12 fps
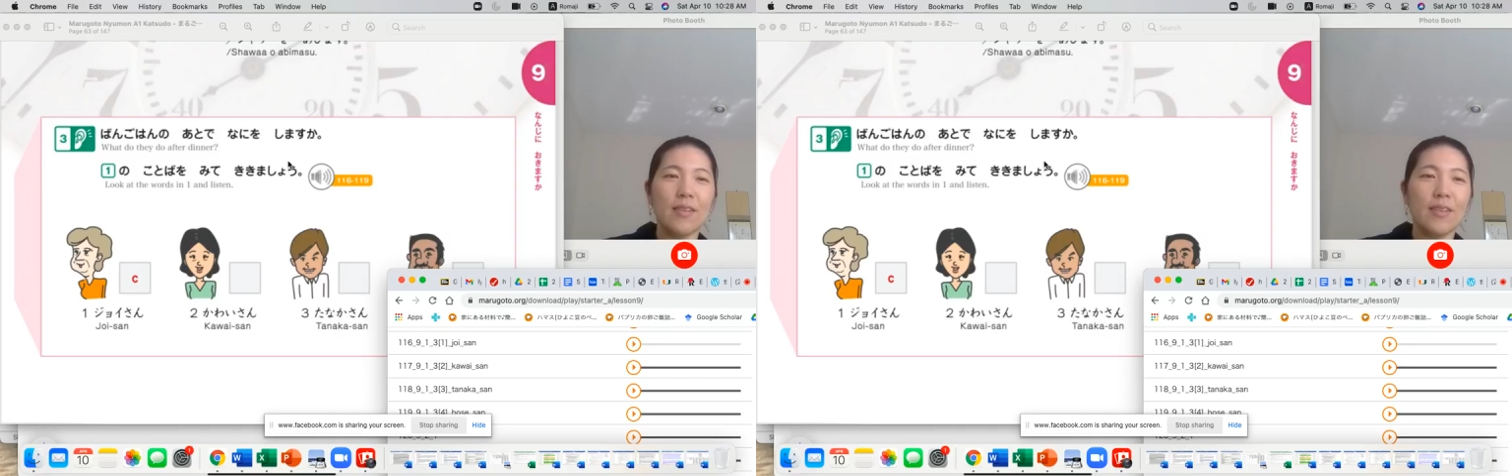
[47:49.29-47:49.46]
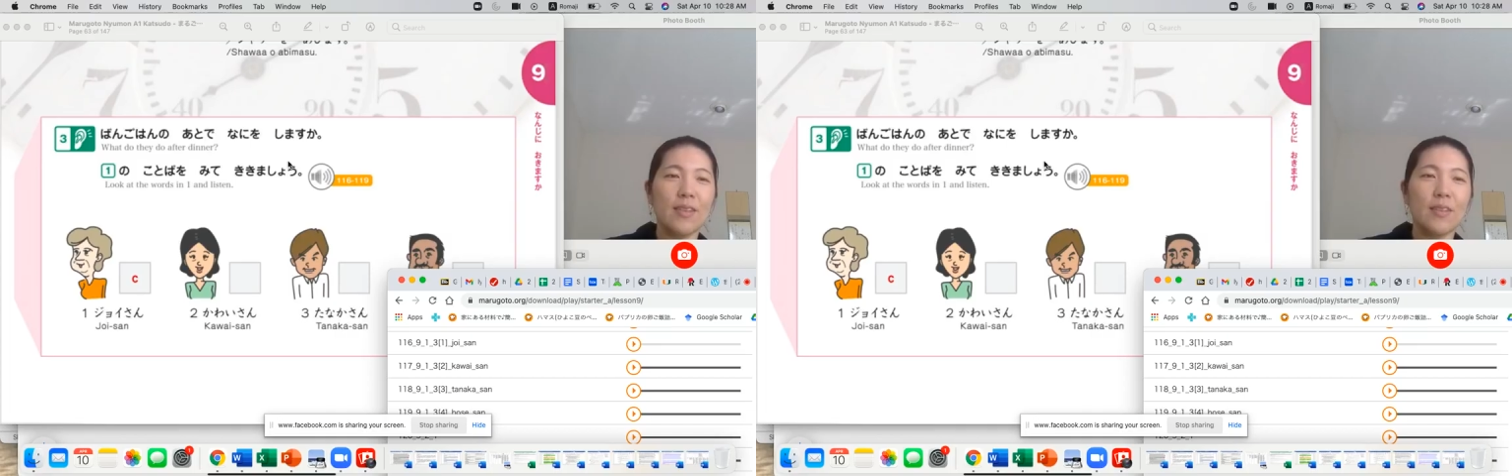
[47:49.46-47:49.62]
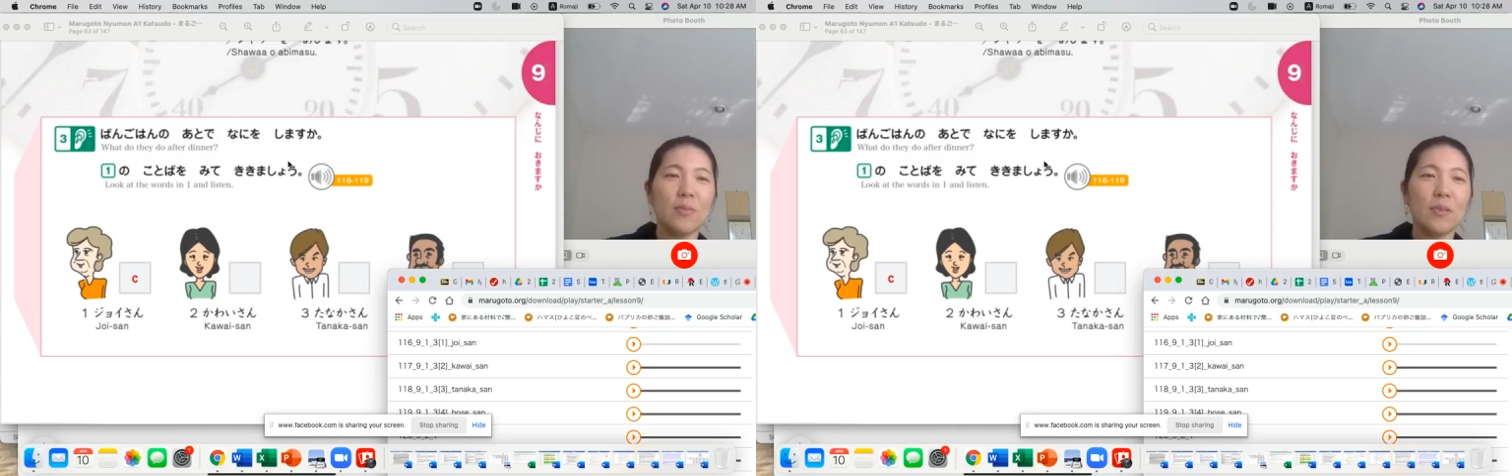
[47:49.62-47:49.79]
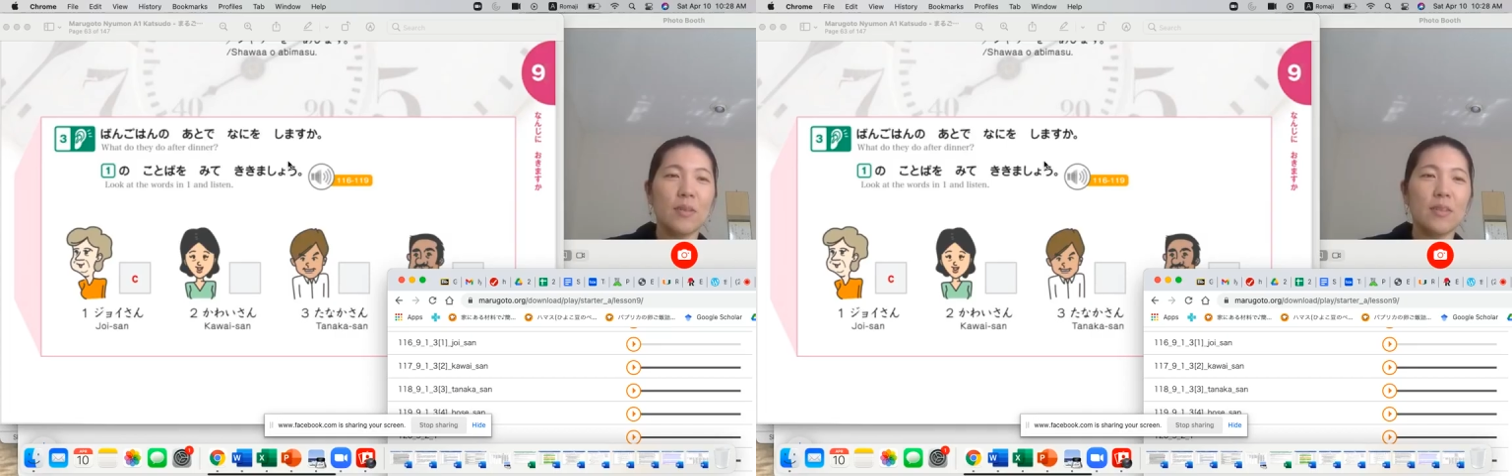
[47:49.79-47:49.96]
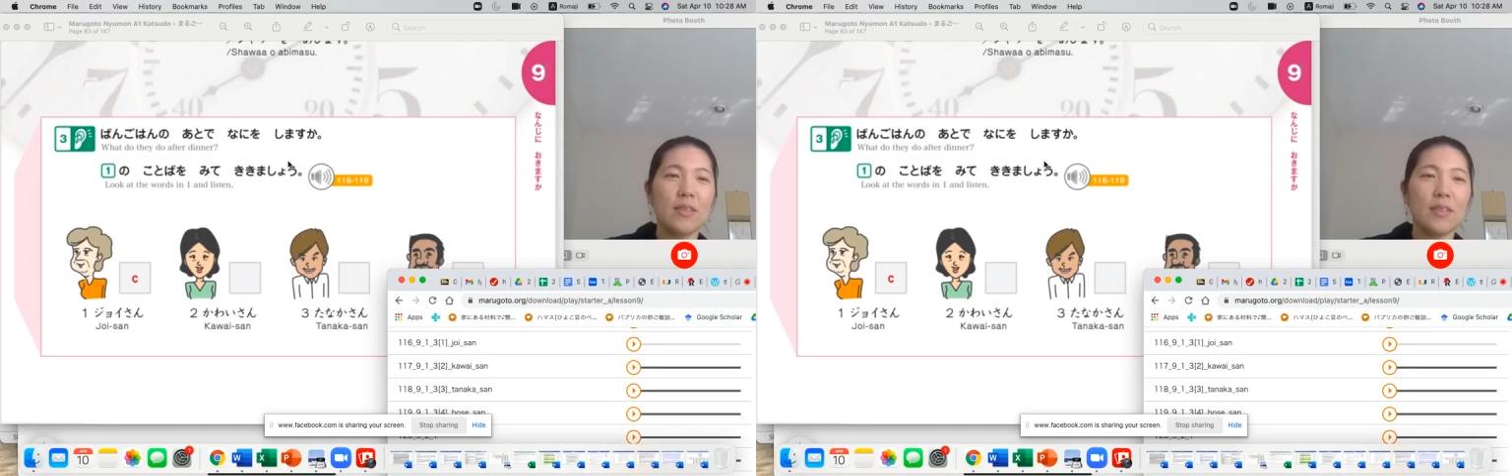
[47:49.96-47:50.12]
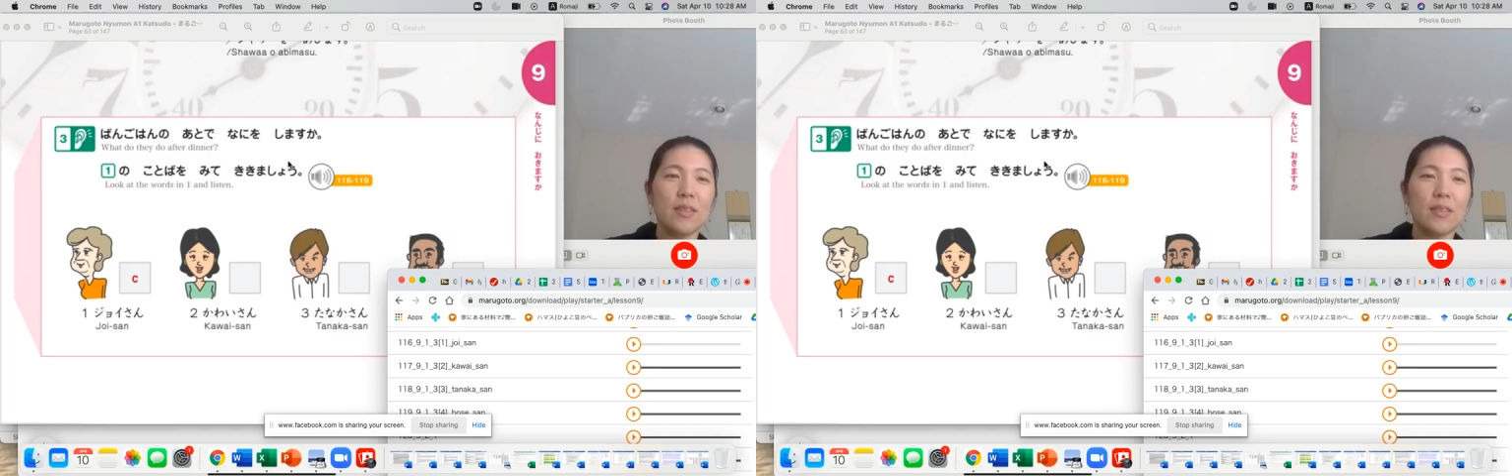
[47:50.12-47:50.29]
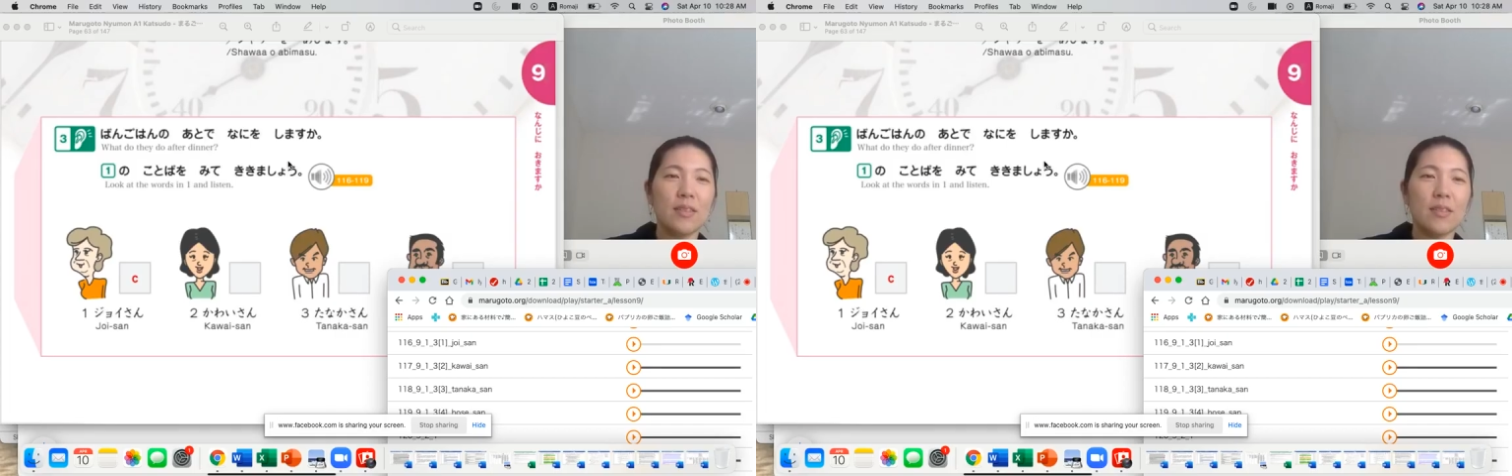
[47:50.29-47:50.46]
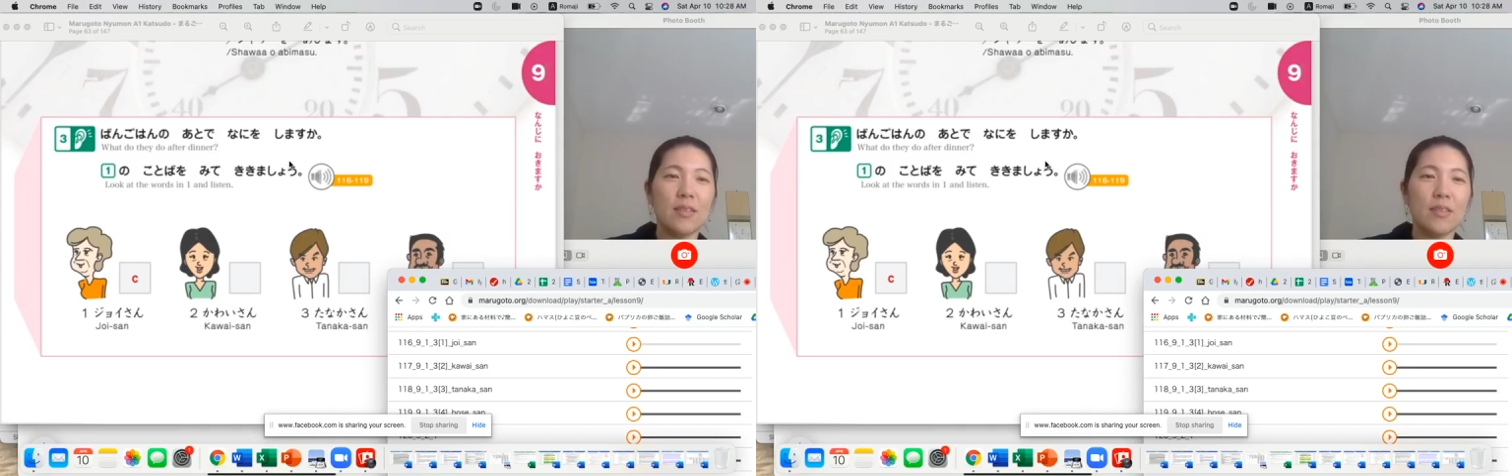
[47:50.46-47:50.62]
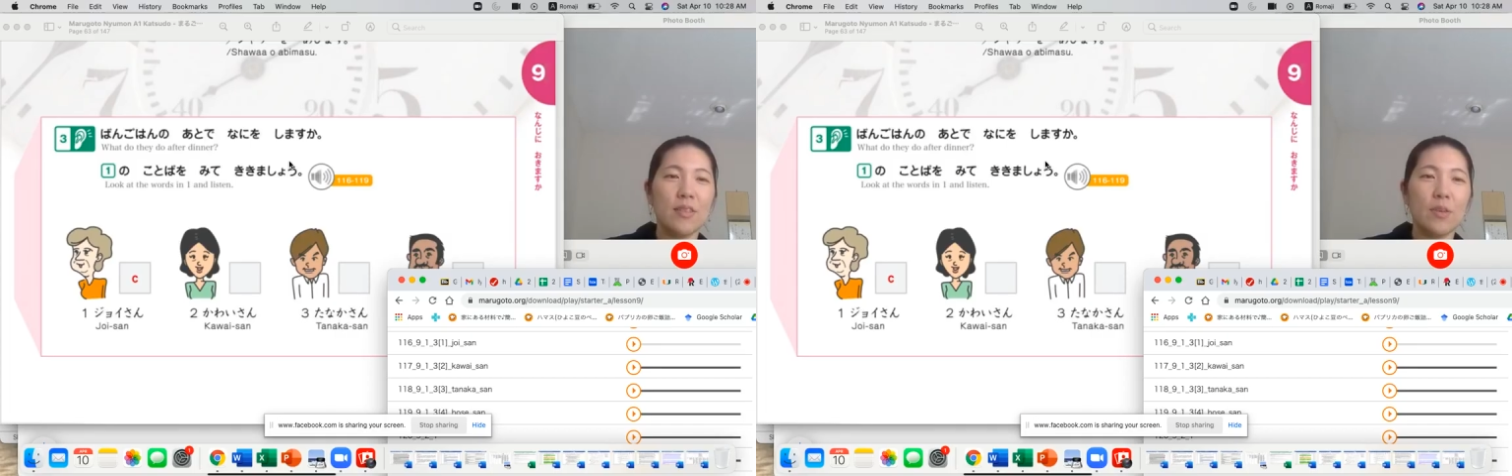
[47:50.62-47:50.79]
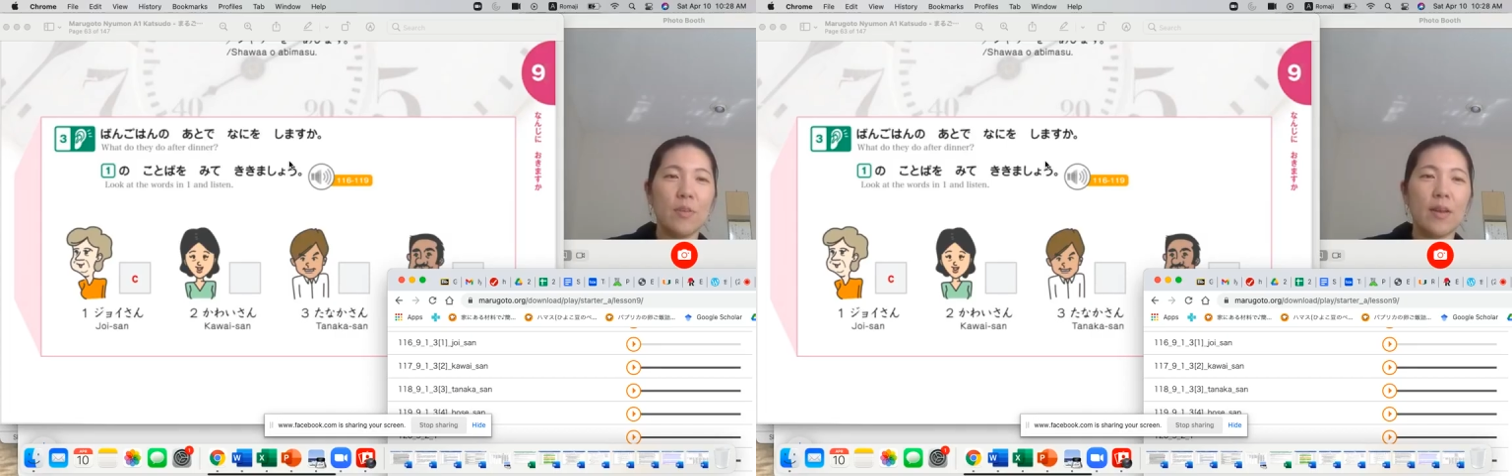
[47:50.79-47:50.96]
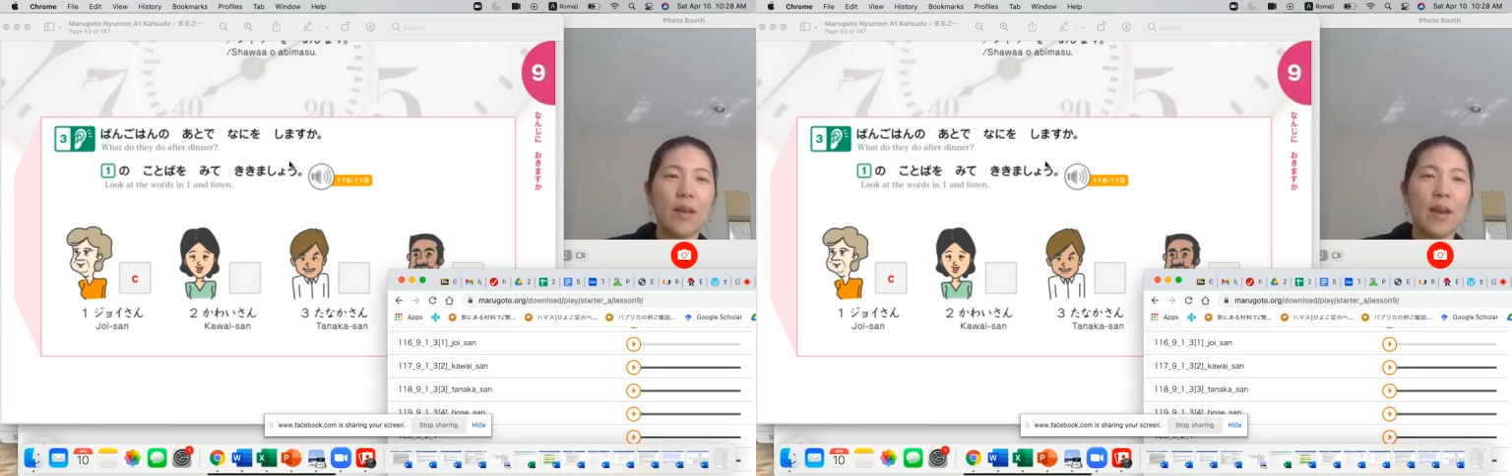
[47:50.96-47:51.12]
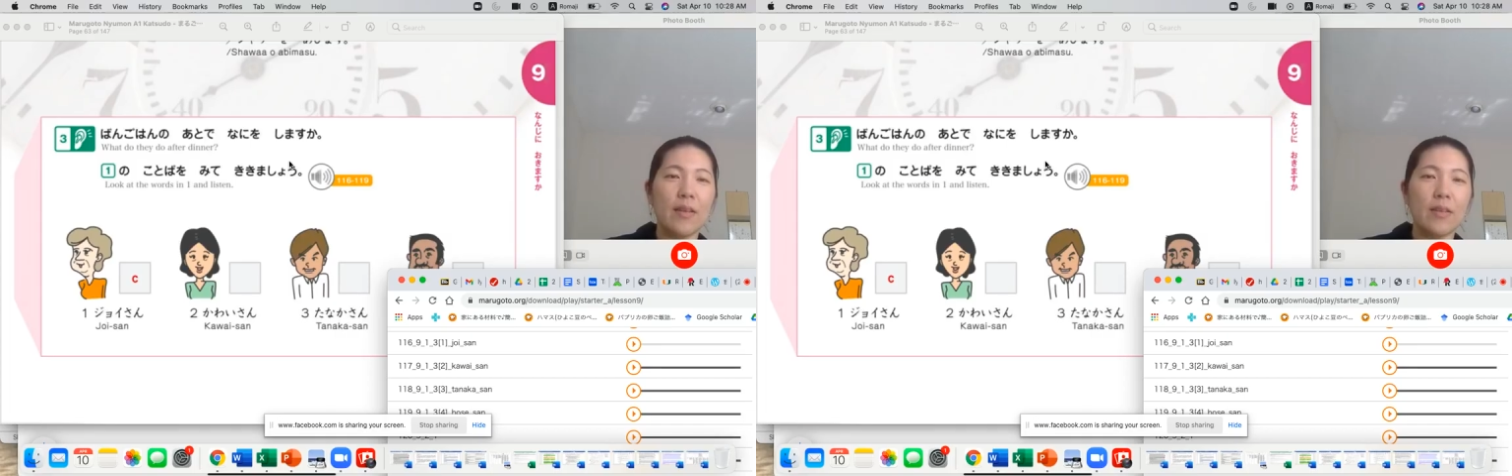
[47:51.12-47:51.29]
is what the gentleman
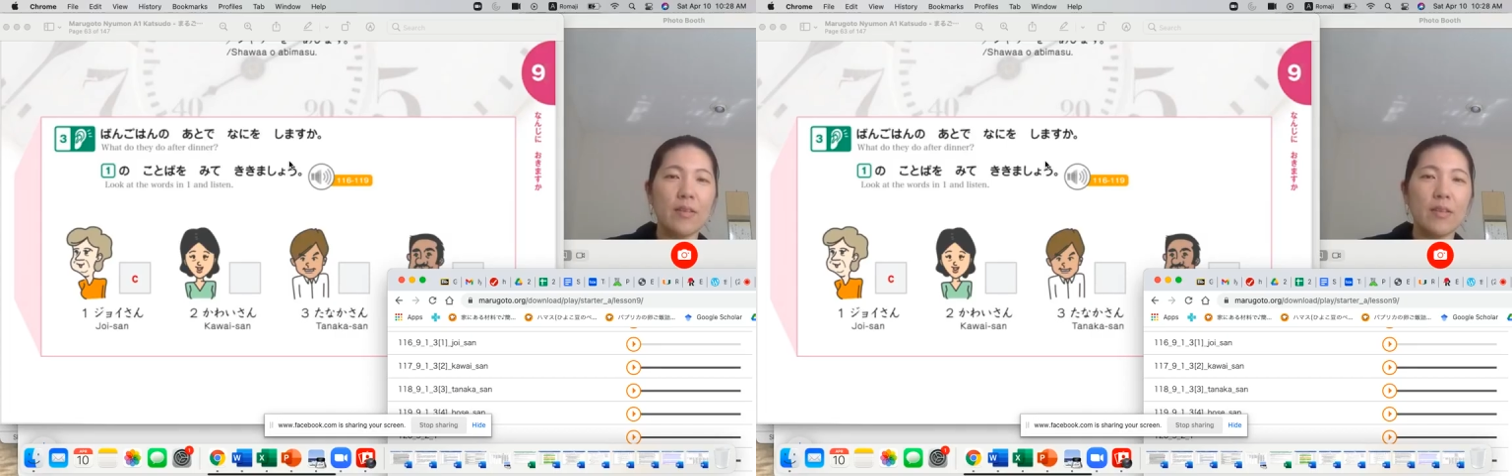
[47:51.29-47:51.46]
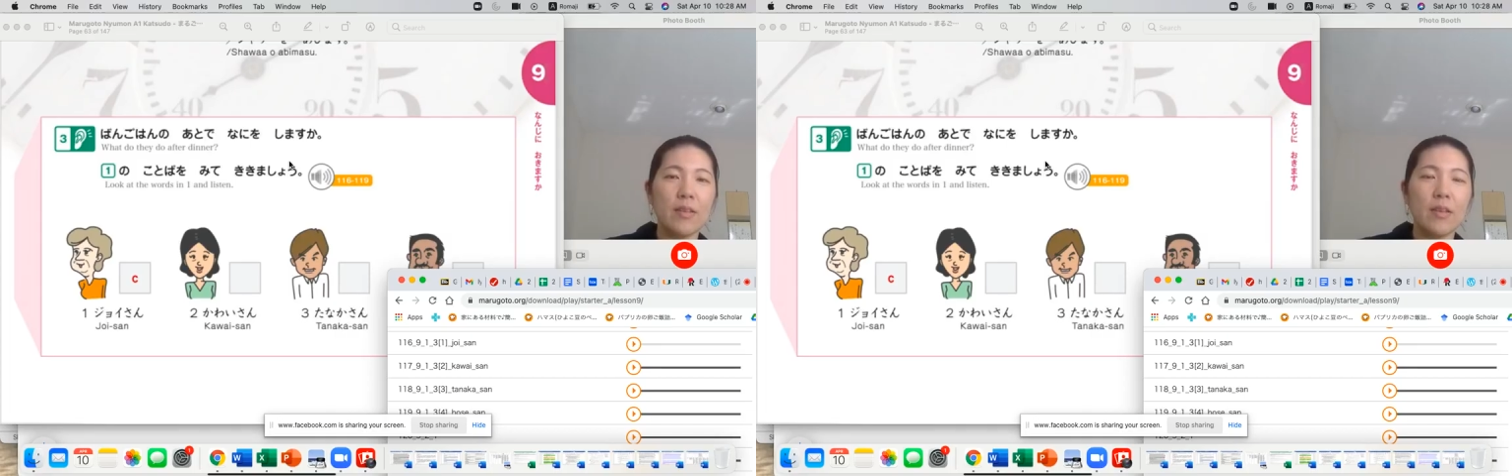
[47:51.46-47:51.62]
asked.